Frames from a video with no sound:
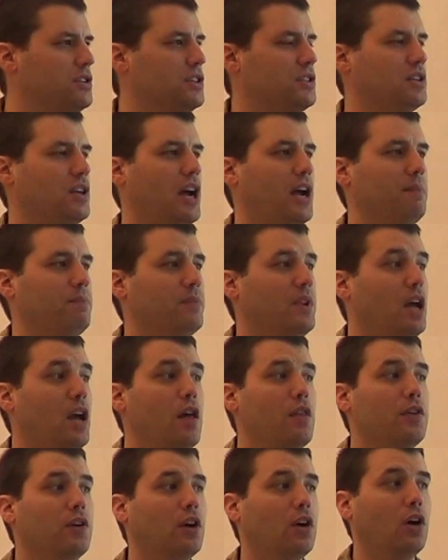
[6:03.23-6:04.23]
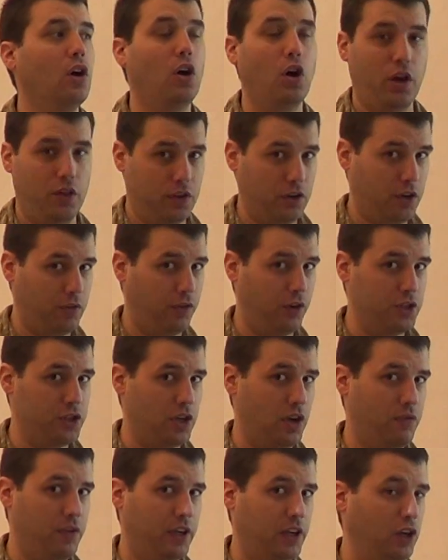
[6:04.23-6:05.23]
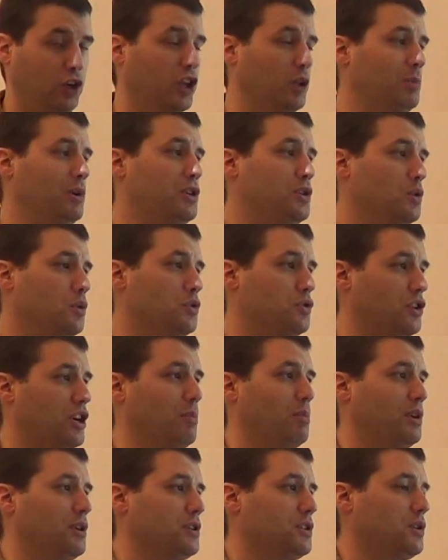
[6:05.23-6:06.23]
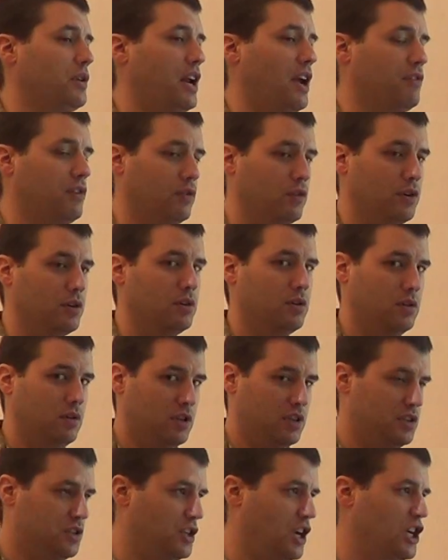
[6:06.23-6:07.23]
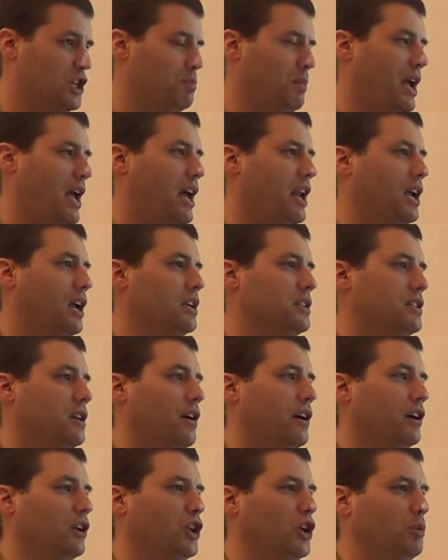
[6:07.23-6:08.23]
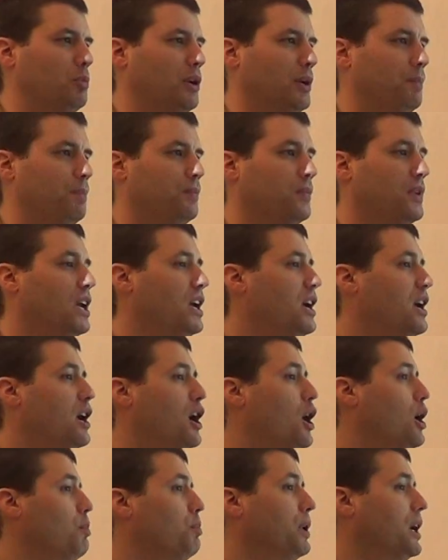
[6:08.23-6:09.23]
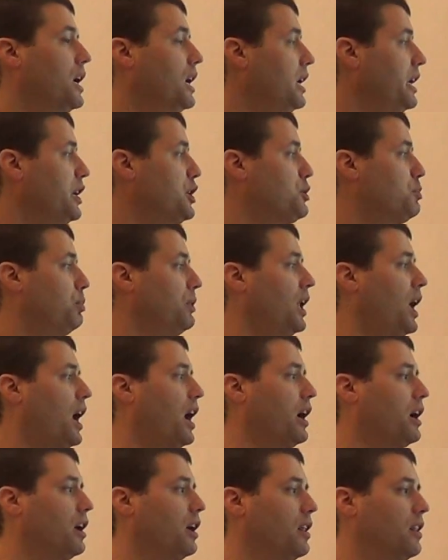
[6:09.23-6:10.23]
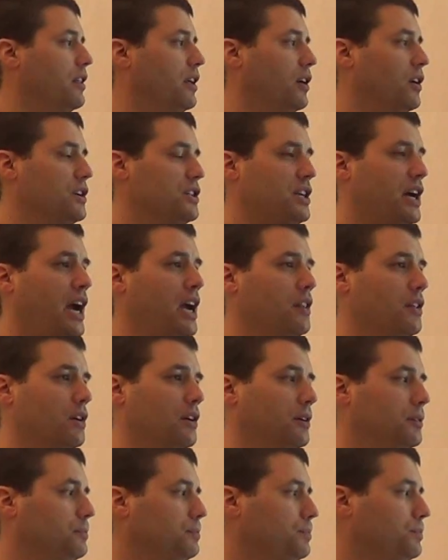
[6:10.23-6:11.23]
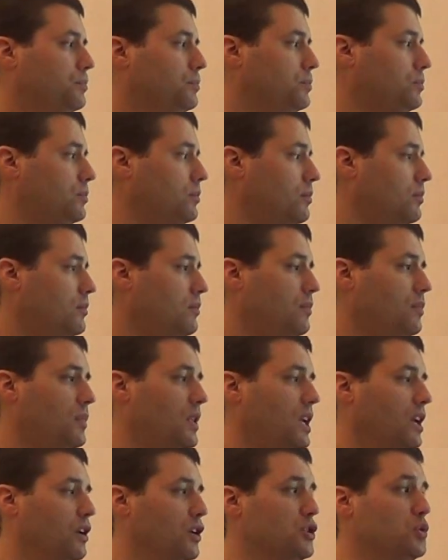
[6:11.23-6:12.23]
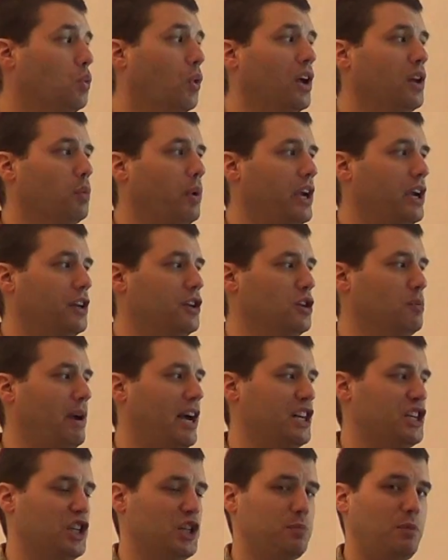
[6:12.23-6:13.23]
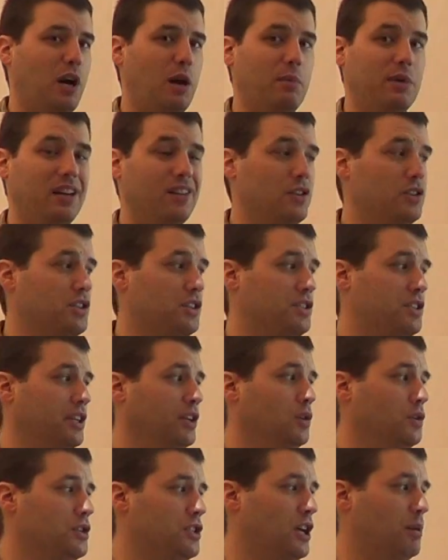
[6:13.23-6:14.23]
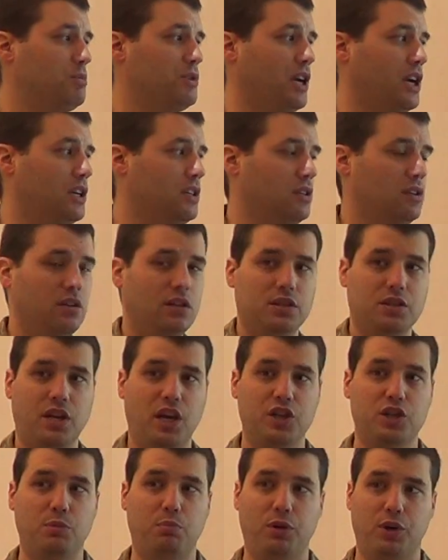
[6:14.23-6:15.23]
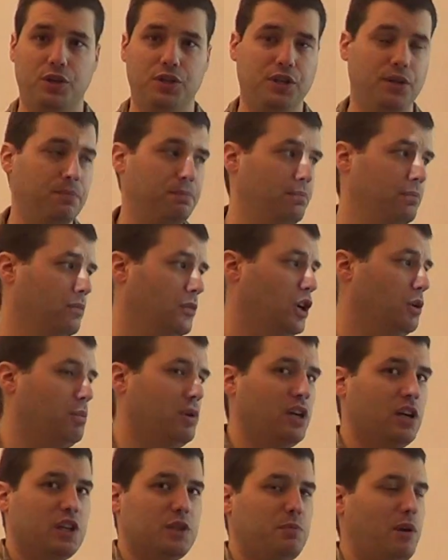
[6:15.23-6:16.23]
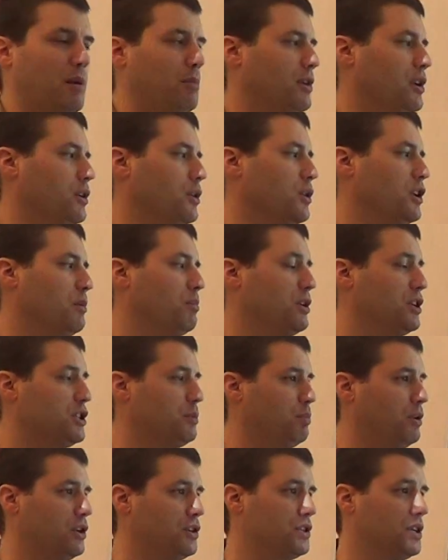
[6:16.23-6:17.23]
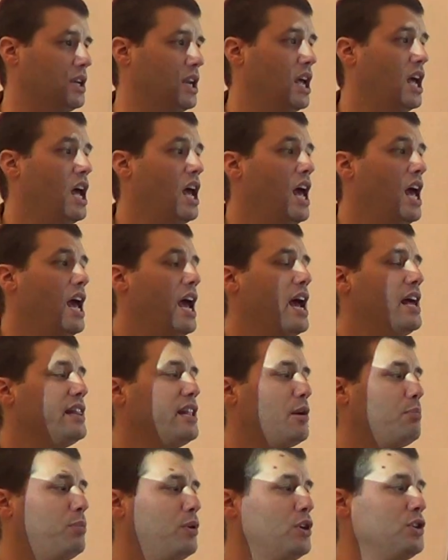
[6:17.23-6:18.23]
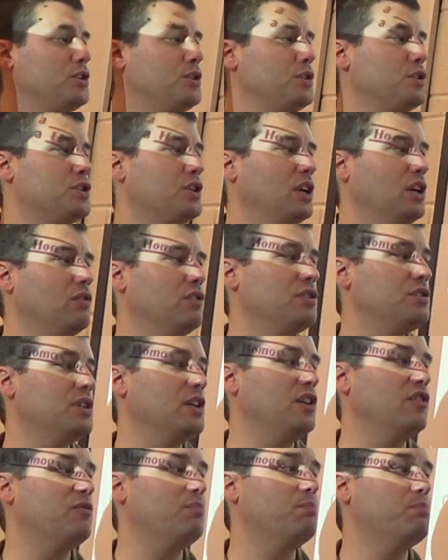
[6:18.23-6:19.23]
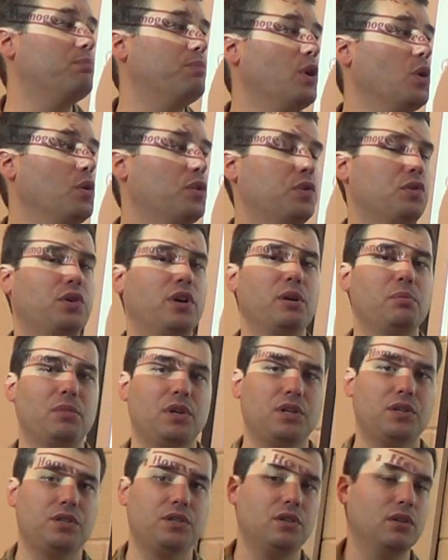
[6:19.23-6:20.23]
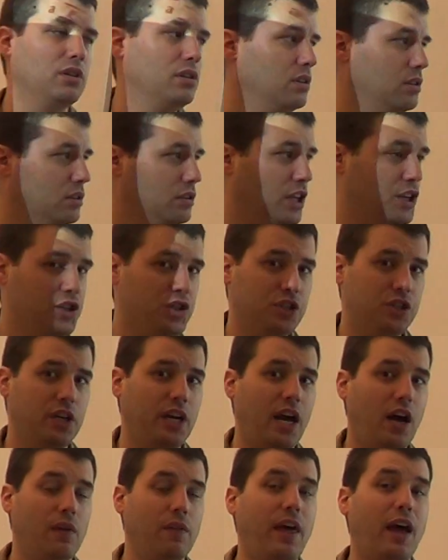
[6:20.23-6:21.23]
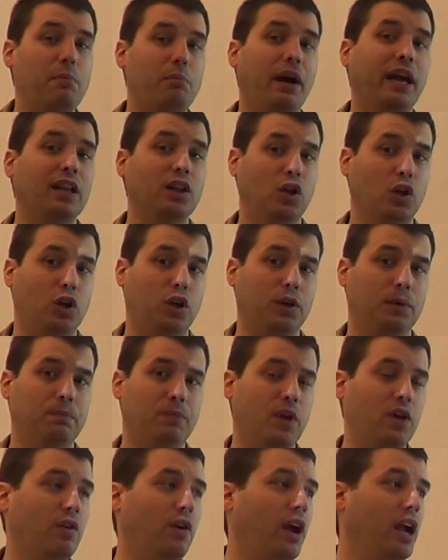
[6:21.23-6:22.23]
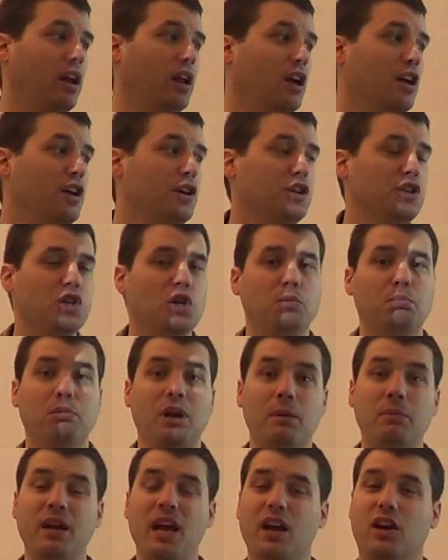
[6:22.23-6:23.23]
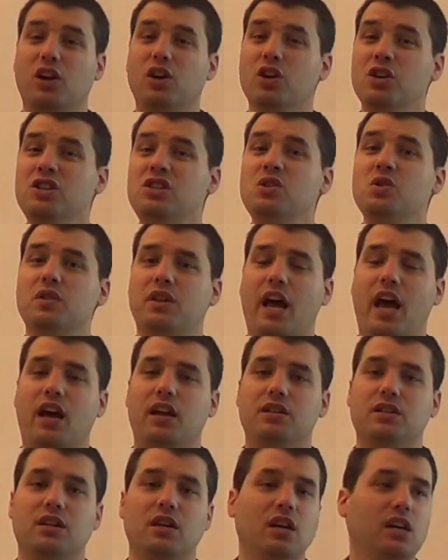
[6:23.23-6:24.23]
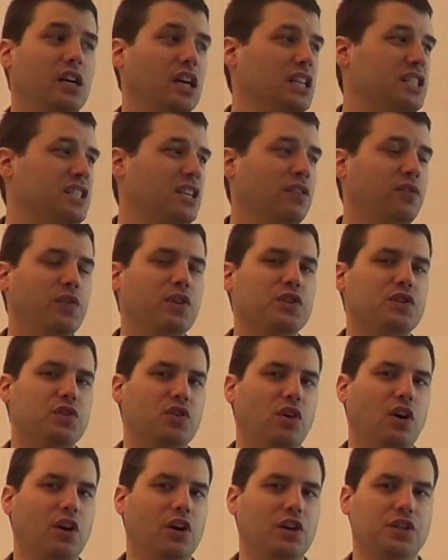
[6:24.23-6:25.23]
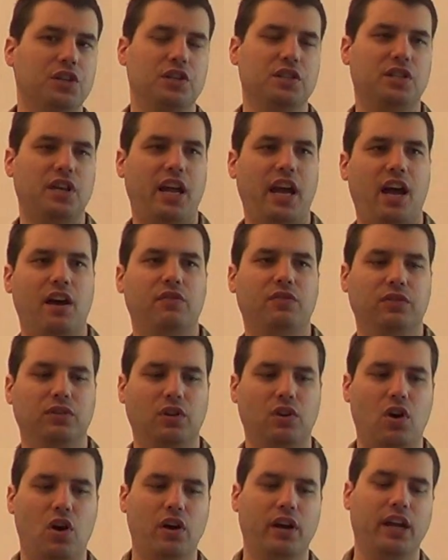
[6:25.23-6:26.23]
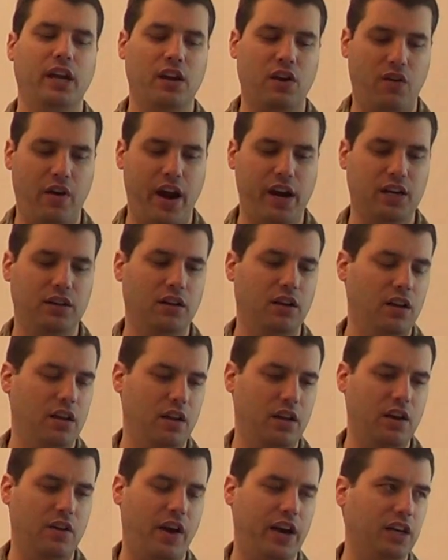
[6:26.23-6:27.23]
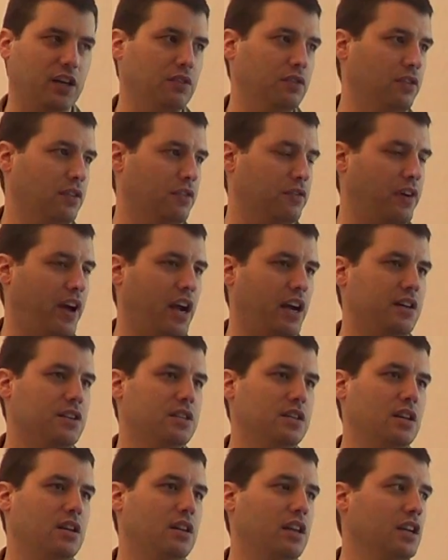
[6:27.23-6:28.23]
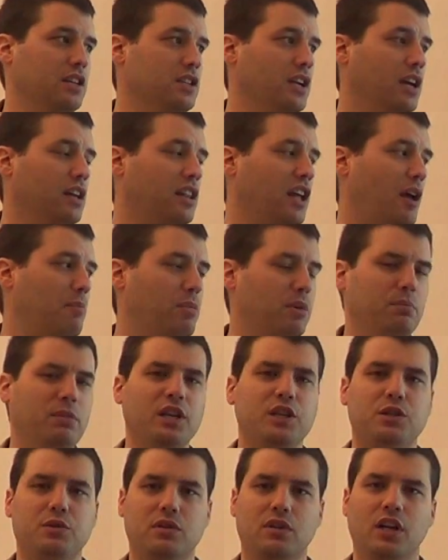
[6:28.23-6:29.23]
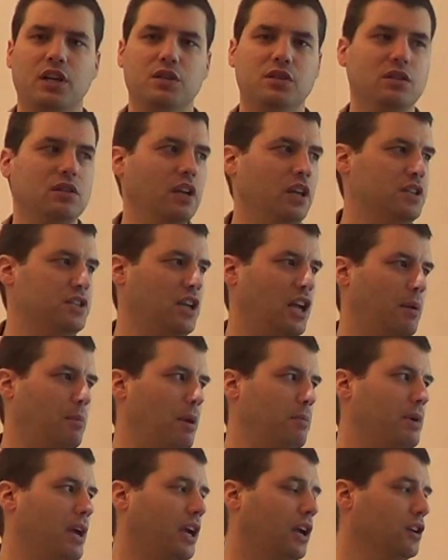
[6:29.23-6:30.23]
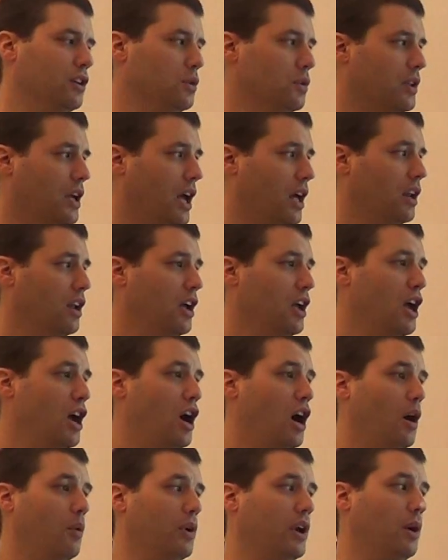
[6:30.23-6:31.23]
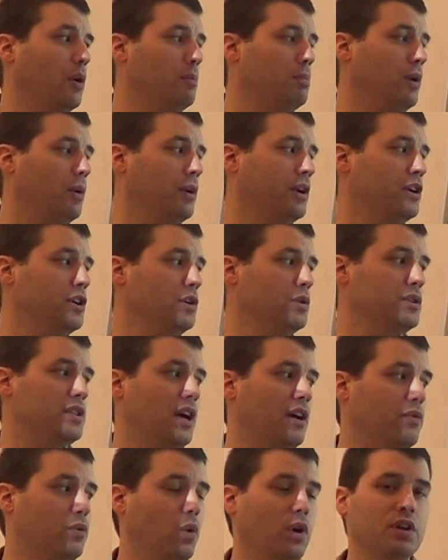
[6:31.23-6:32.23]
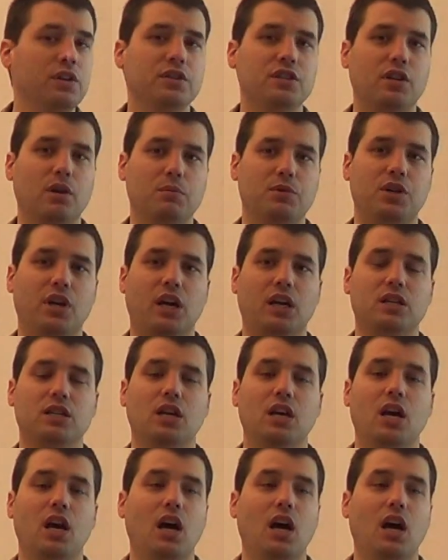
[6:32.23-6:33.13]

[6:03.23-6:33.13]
design, first off, there can only be 2 treatments, so I'd have to change my headache scenario a little bit. But in each block, there's here's one way you can do a matched experiment. There's a single subject, in this case a person. It could be an experimental unit, but it's a person. And that person is going to receive both treatments. Let's see how that might look, all right? So maybe I could do that. It's tough with drugs because they have long interactive effects and things like that, but let's say maybe I could do that. What I would want to do is have one subject